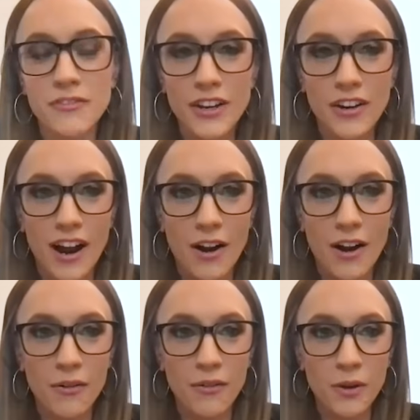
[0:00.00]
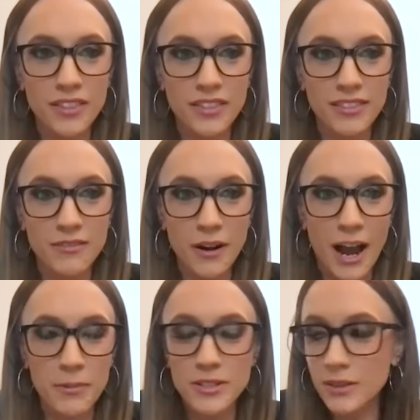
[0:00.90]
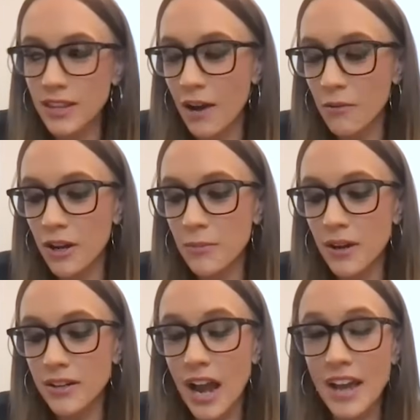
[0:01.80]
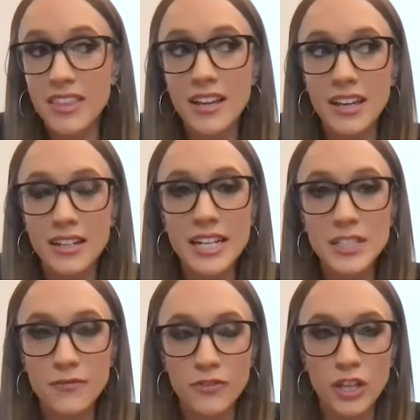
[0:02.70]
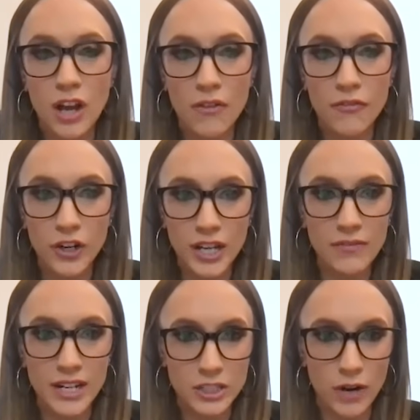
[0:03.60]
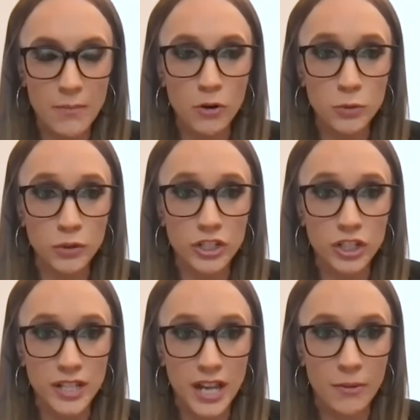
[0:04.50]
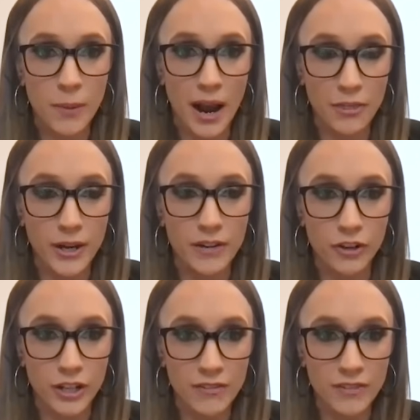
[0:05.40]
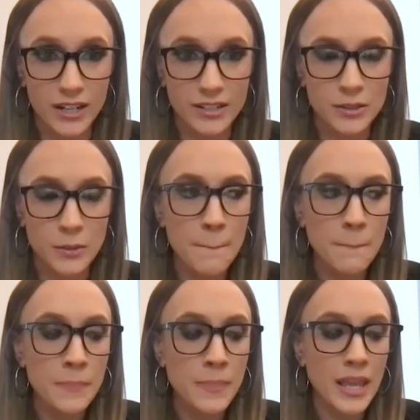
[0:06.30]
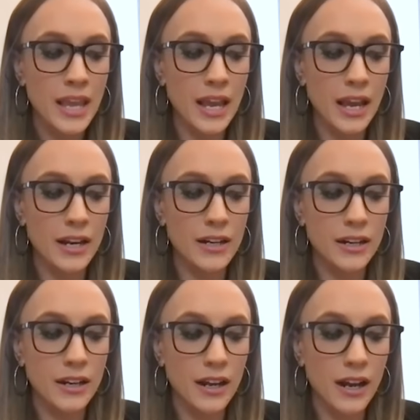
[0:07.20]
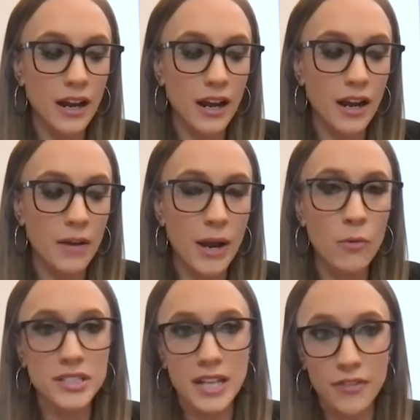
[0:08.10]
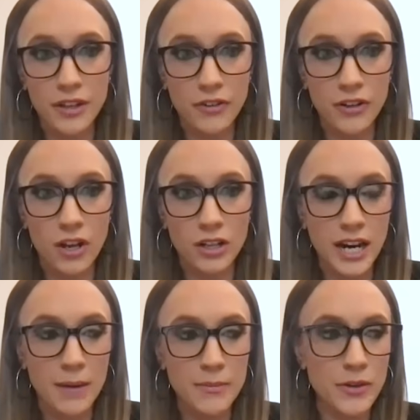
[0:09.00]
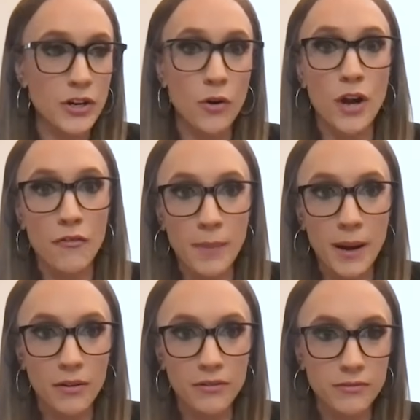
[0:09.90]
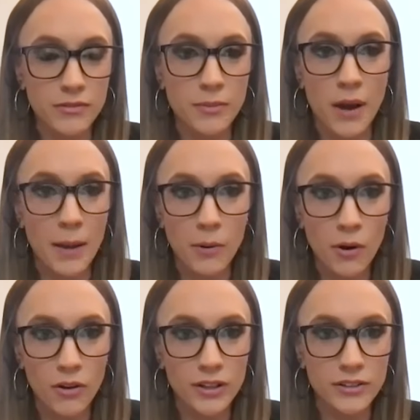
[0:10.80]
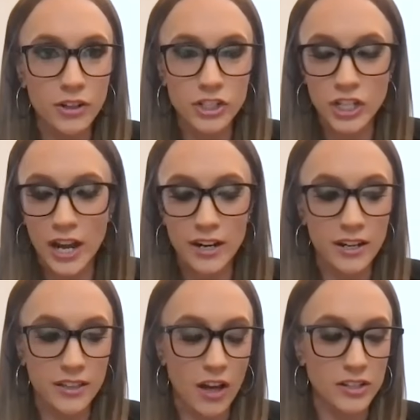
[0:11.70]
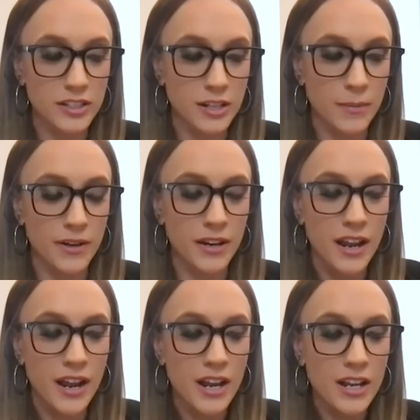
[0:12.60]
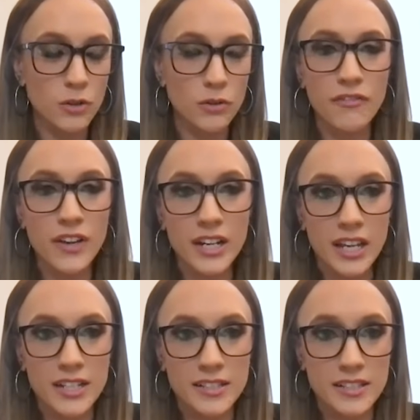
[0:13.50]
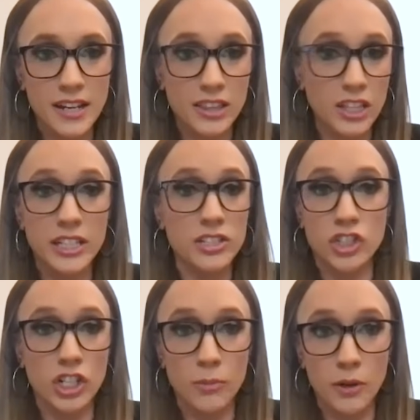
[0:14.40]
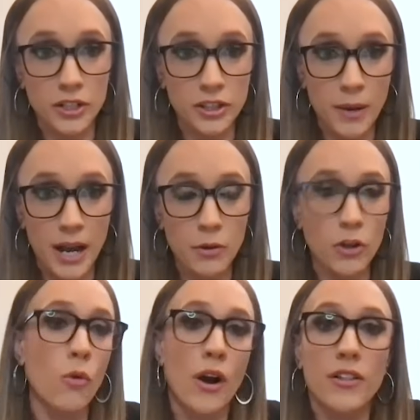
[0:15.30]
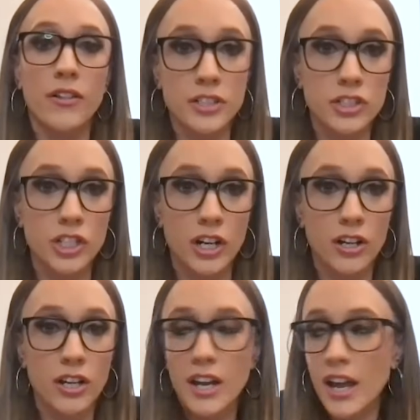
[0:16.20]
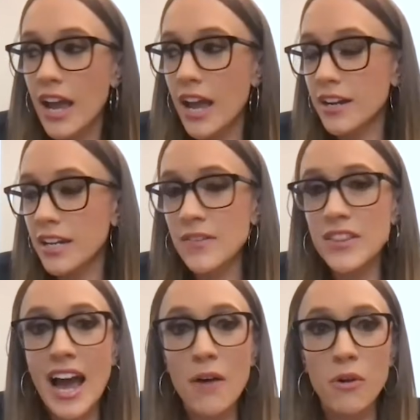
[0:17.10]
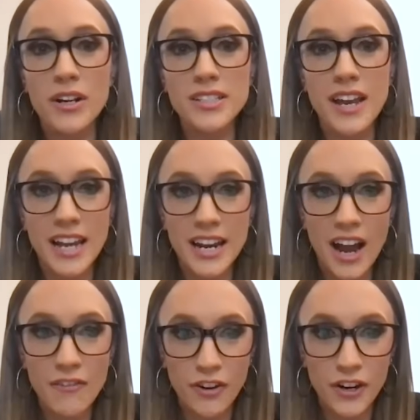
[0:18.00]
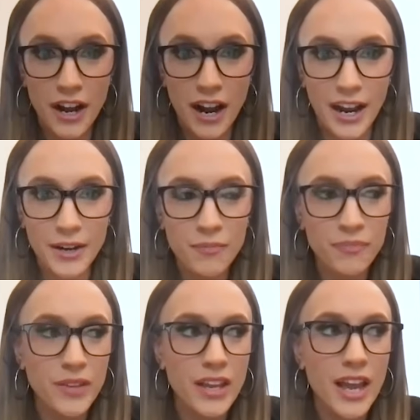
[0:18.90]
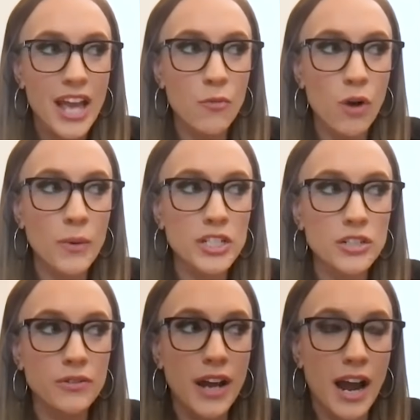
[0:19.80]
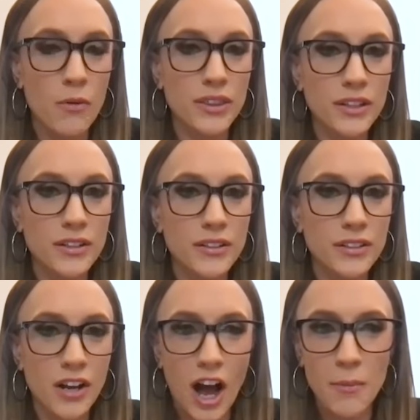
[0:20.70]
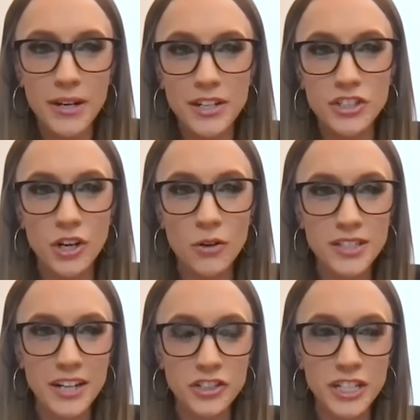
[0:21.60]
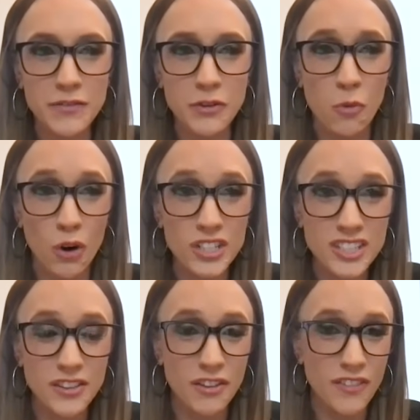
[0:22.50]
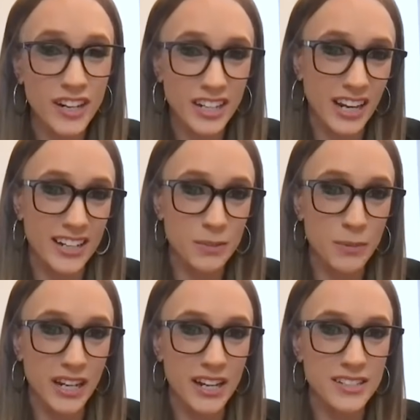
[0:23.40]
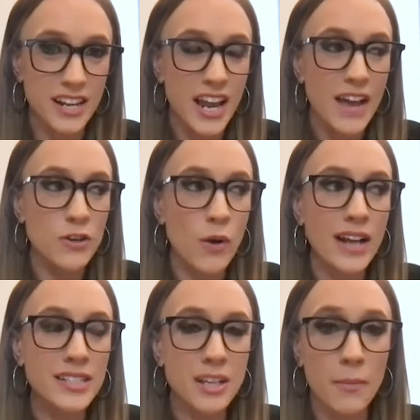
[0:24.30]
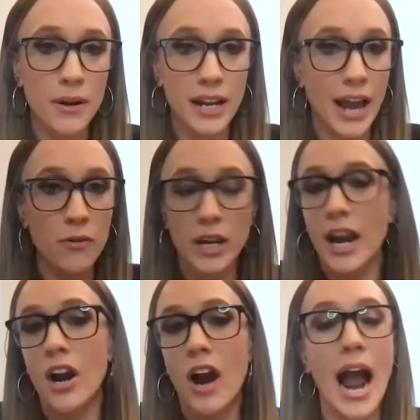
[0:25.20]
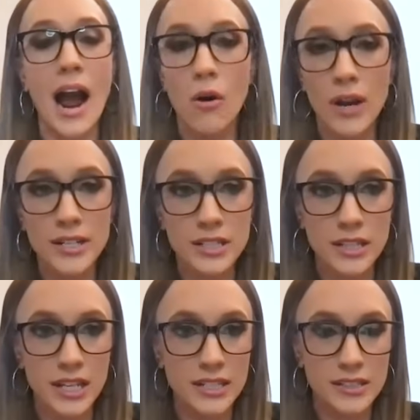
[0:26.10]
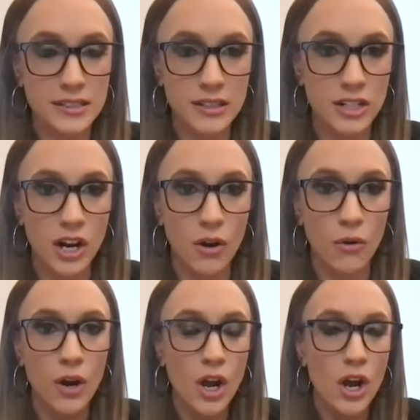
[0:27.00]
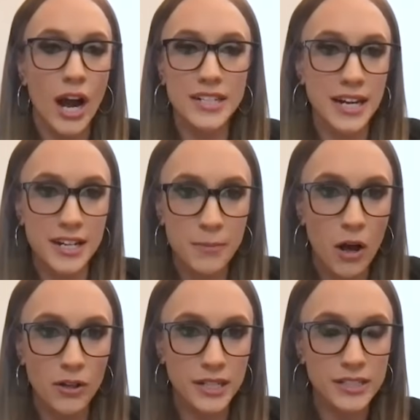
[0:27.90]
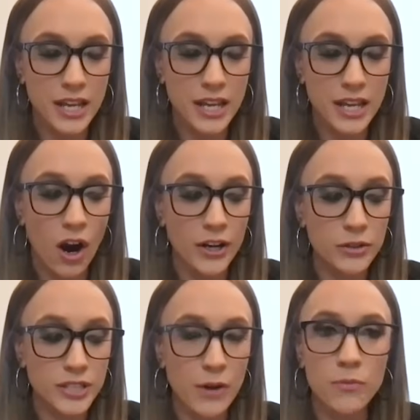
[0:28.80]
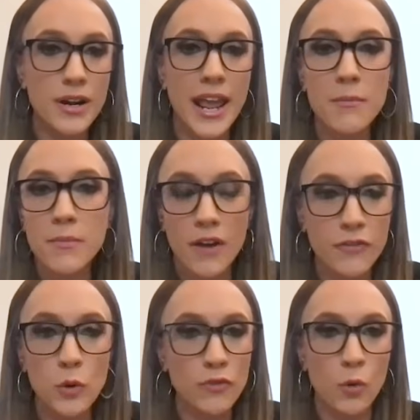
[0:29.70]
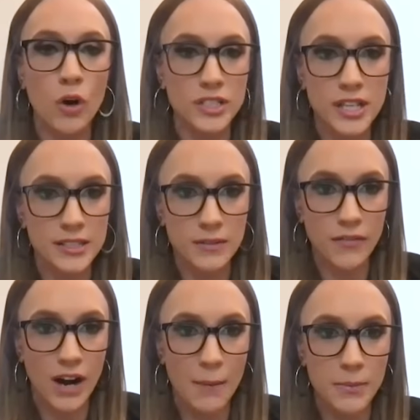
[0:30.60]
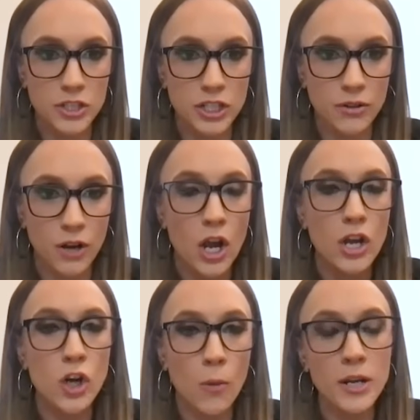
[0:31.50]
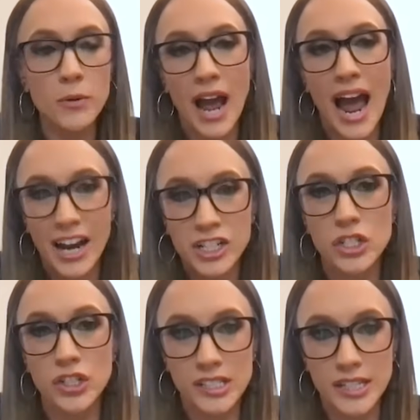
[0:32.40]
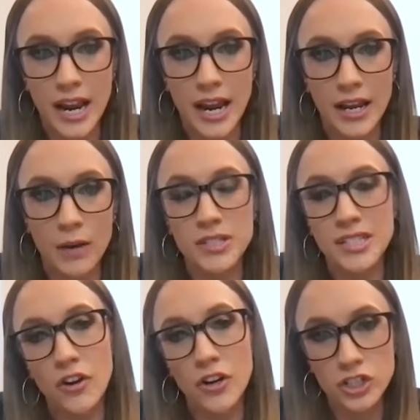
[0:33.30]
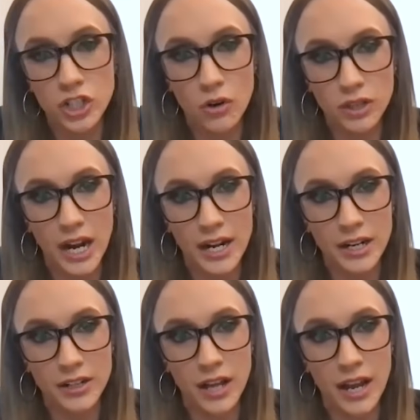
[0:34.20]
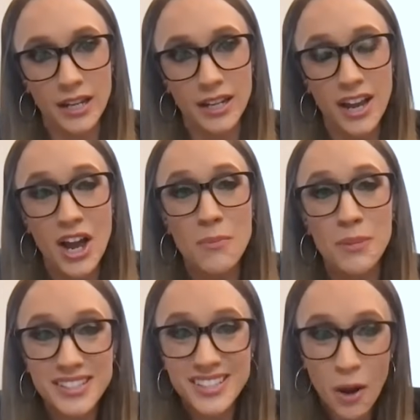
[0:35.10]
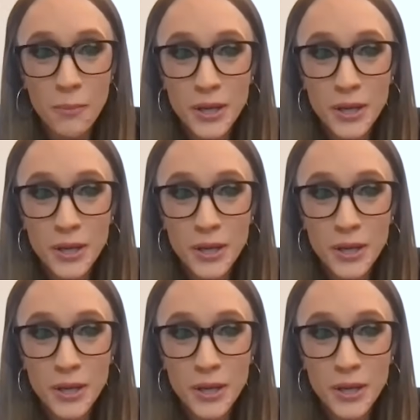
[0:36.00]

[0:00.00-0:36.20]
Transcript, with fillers: to figure out what what happens with that one but i think it needs the forgiveness right most religions have a pathway to forgiveness and um, I was Catholic for a long time, so I know enough about the Bible and Christianity and Catholicism. And so Leviticus is like the least chill book in the Bible, or one of the least chill. And even that one is like an eye for an eye. And what we do now with comedy and jokes is actually even worse than Leviticus because if you ask somebody, I don't care how into this, you know, identity politics they are, and you said, name a few of the worst things that have ever happened to you, nobody would actually say it was hearing a joke that I didn't like but some